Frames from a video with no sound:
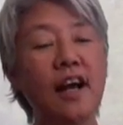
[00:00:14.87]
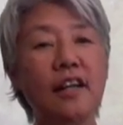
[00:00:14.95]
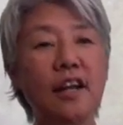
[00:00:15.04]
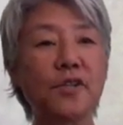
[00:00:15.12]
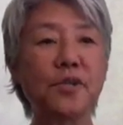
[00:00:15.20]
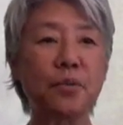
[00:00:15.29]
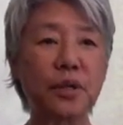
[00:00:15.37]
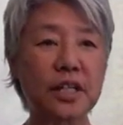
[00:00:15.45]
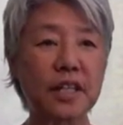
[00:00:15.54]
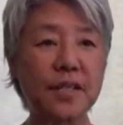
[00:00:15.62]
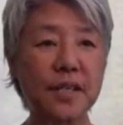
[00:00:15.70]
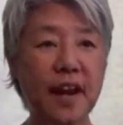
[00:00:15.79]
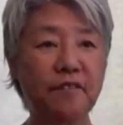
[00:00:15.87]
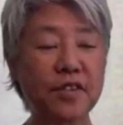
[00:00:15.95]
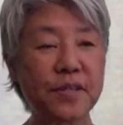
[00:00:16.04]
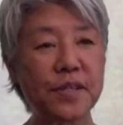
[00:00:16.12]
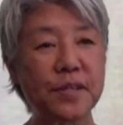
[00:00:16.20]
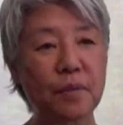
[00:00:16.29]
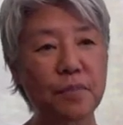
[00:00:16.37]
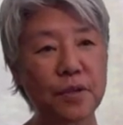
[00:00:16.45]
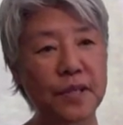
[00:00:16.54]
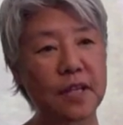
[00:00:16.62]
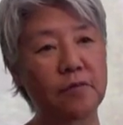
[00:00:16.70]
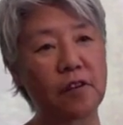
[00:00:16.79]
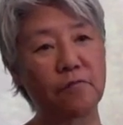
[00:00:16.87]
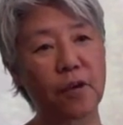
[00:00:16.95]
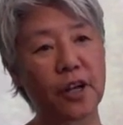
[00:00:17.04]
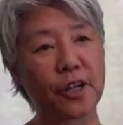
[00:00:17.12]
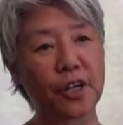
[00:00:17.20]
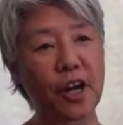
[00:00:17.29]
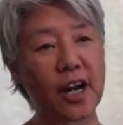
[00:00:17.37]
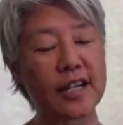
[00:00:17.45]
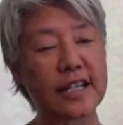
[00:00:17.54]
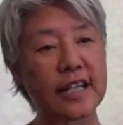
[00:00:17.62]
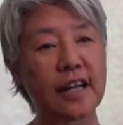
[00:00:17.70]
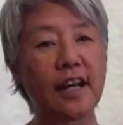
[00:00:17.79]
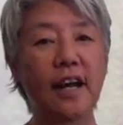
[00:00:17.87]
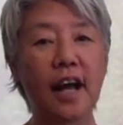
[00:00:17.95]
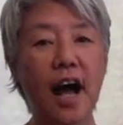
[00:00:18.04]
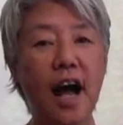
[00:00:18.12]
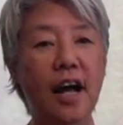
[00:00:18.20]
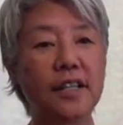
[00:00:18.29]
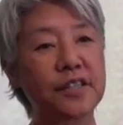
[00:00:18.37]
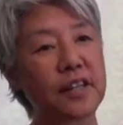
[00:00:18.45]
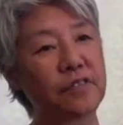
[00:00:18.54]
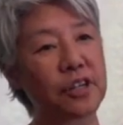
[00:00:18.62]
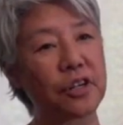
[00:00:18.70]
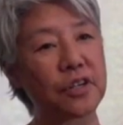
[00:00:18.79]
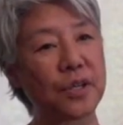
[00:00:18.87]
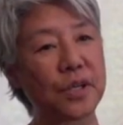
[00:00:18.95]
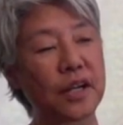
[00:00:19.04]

and also worked at the San Francisco Museum of Modern Art uh, several years